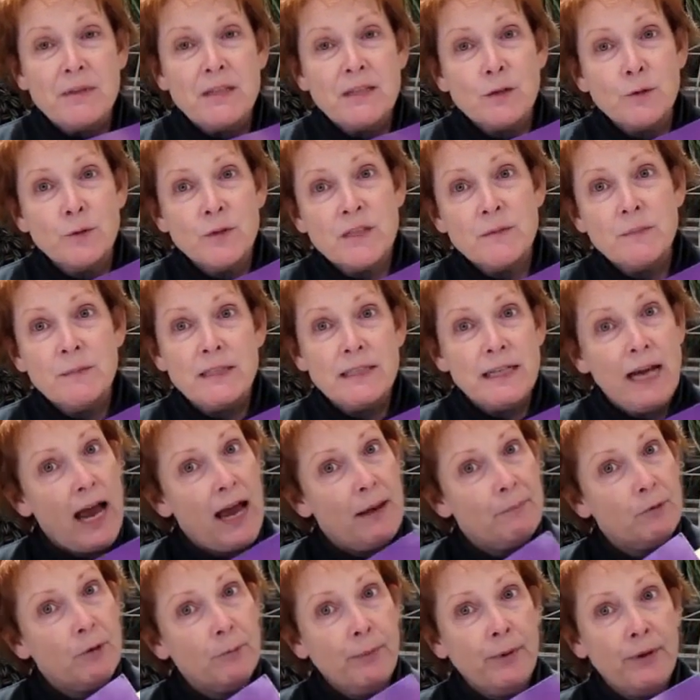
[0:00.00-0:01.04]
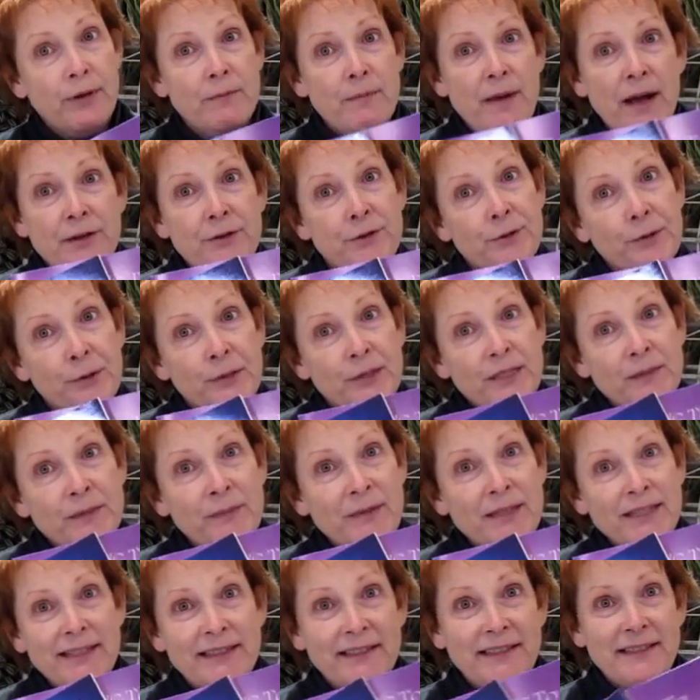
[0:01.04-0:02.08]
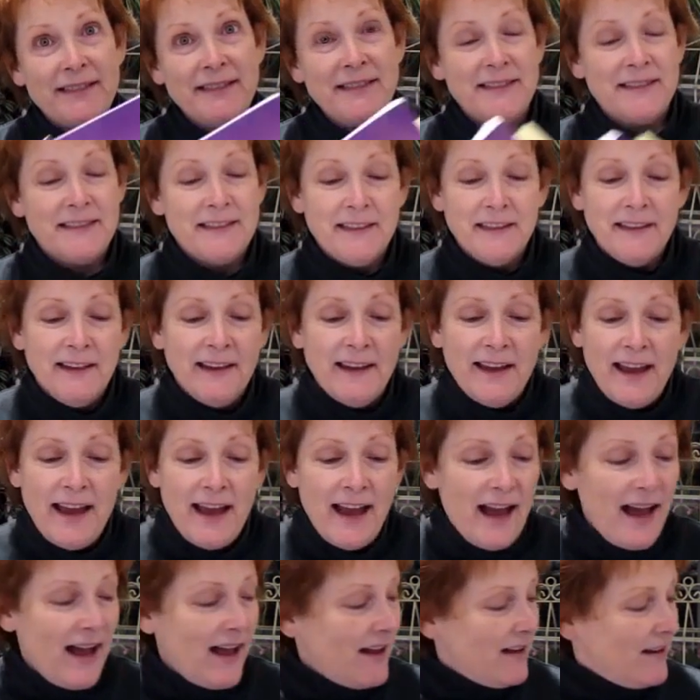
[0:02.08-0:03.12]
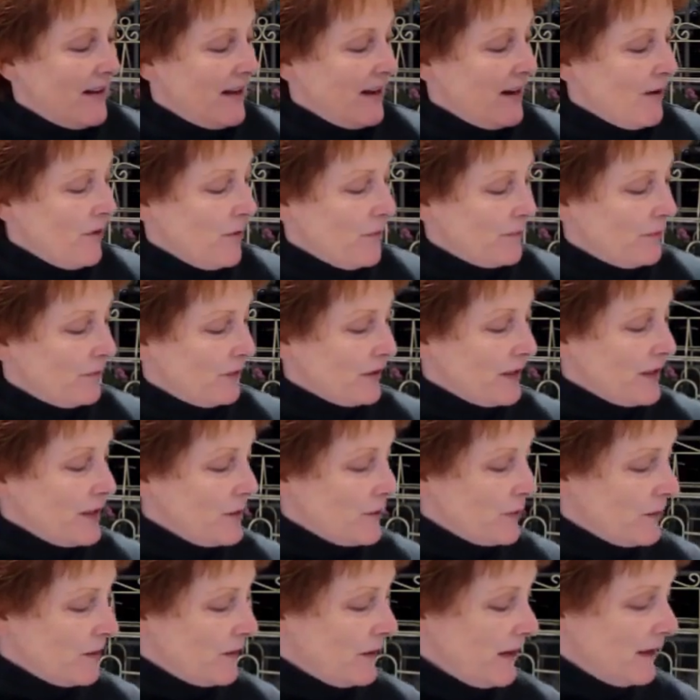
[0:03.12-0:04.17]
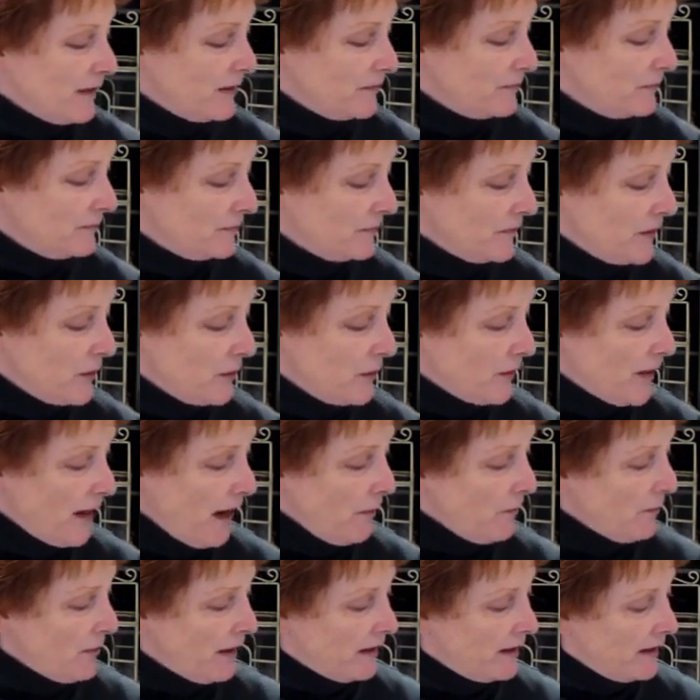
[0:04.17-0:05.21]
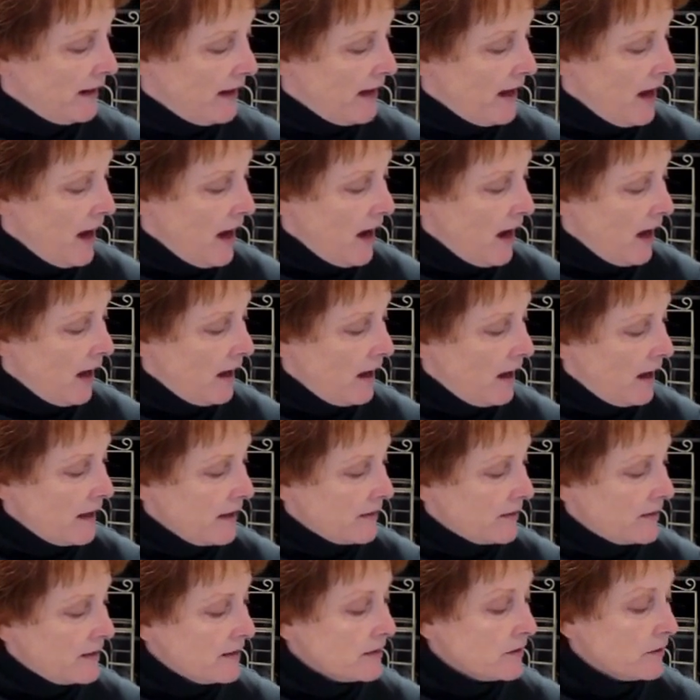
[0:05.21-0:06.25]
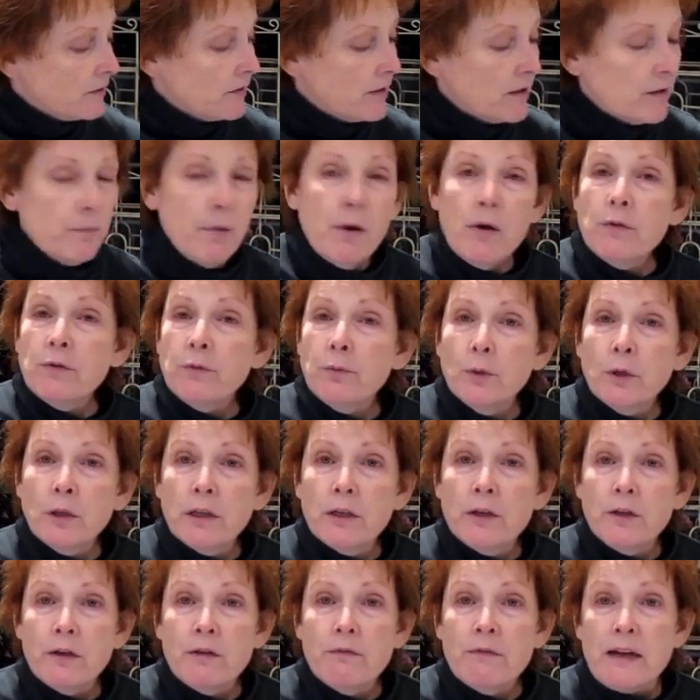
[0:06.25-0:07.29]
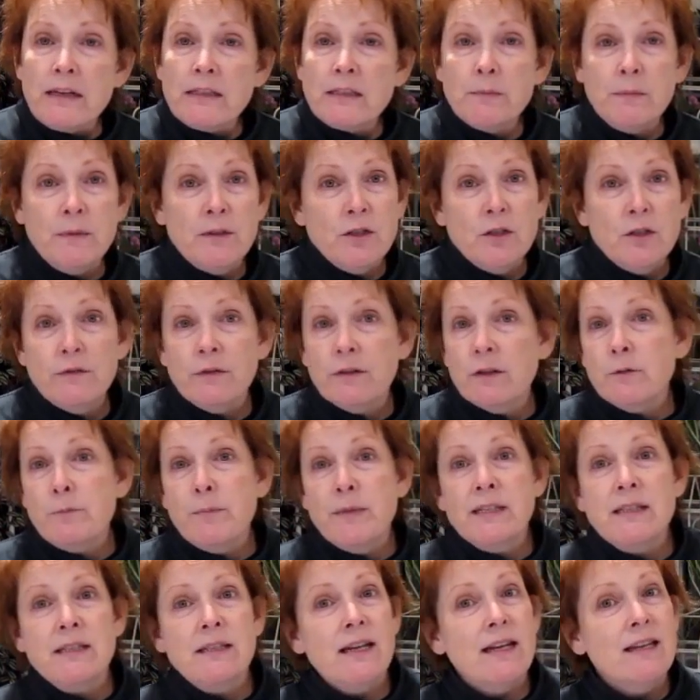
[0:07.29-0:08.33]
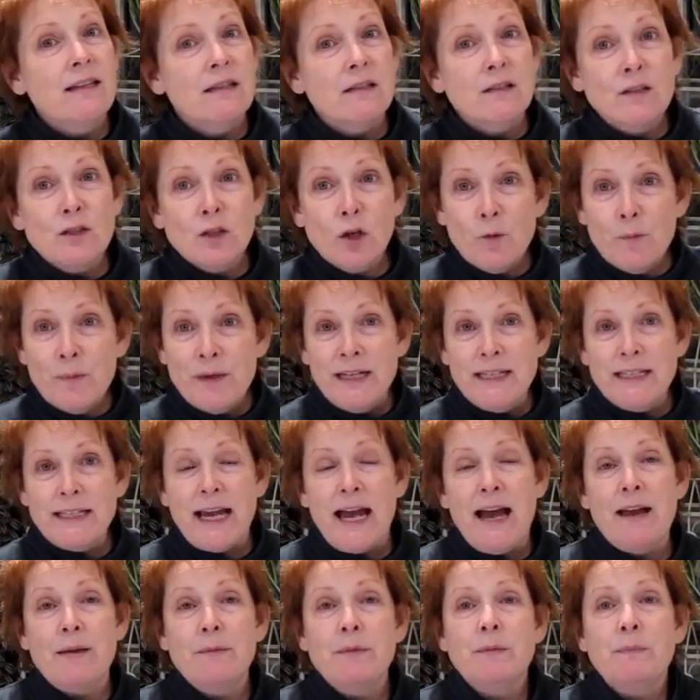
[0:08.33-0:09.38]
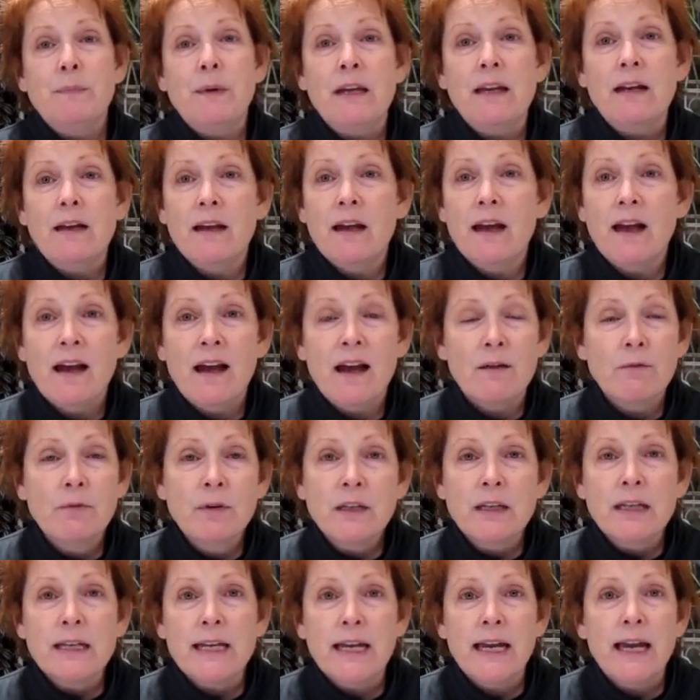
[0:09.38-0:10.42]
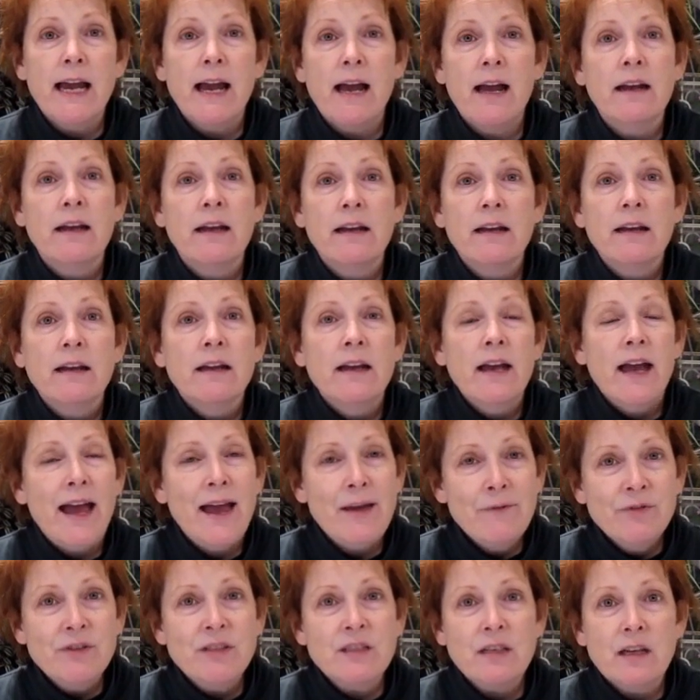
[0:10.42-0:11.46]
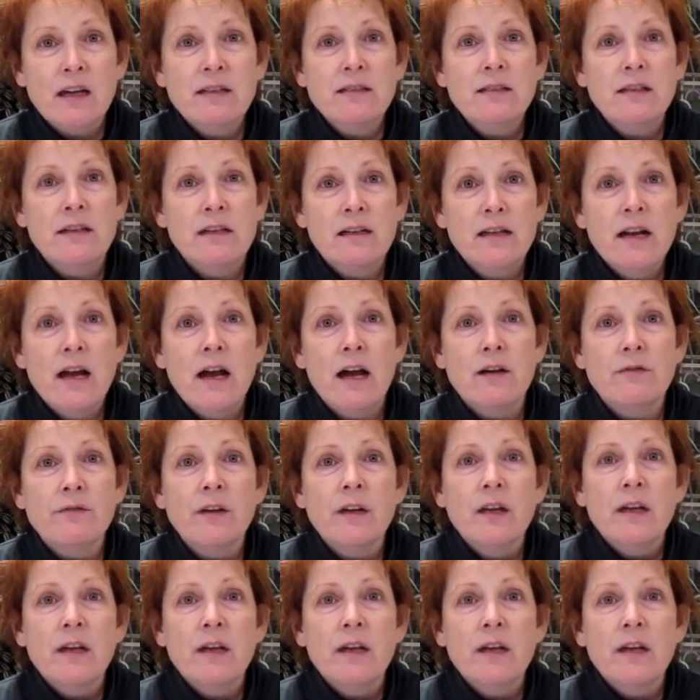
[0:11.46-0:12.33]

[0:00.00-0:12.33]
It's Christmas time, or put them on your Christmas list, uh, and hopefully you'll um, you'll get one. These are, they're both really good investments. You've heard me say this so many times, but I really can't emphasize it enough.